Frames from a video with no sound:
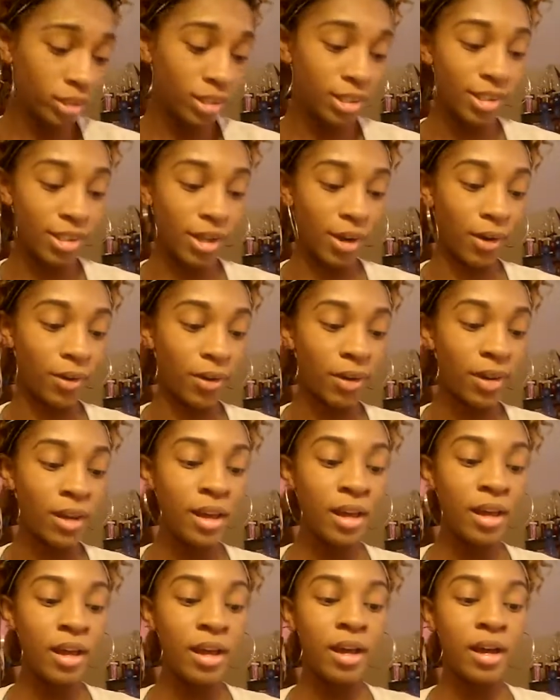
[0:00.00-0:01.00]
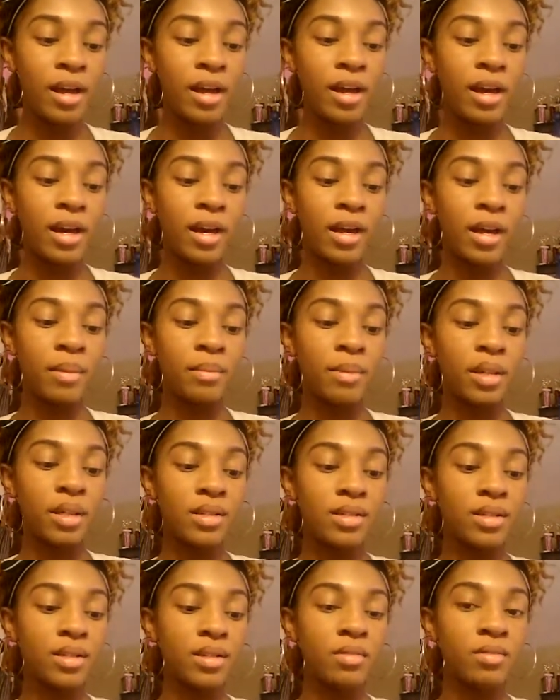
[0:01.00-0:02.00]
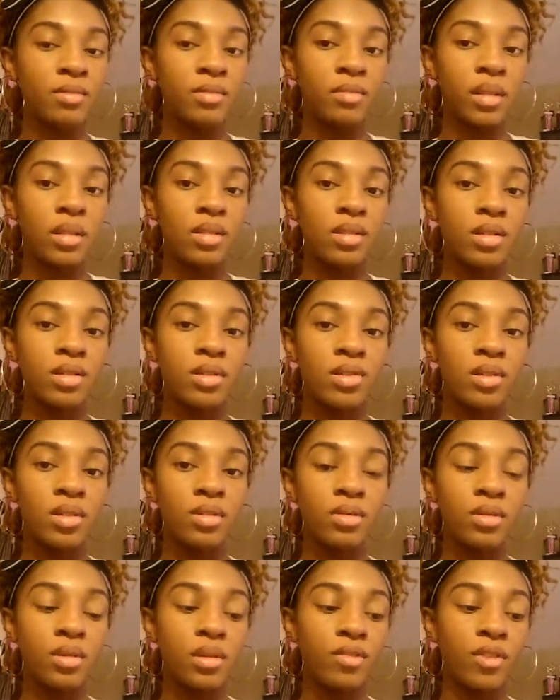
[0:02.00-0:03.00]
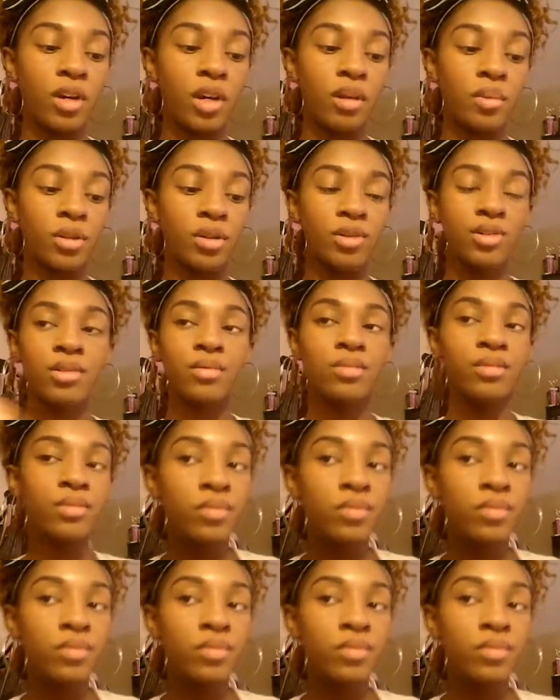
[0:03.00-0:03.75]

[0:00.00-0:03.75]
So I mix these 2 with a fan brush,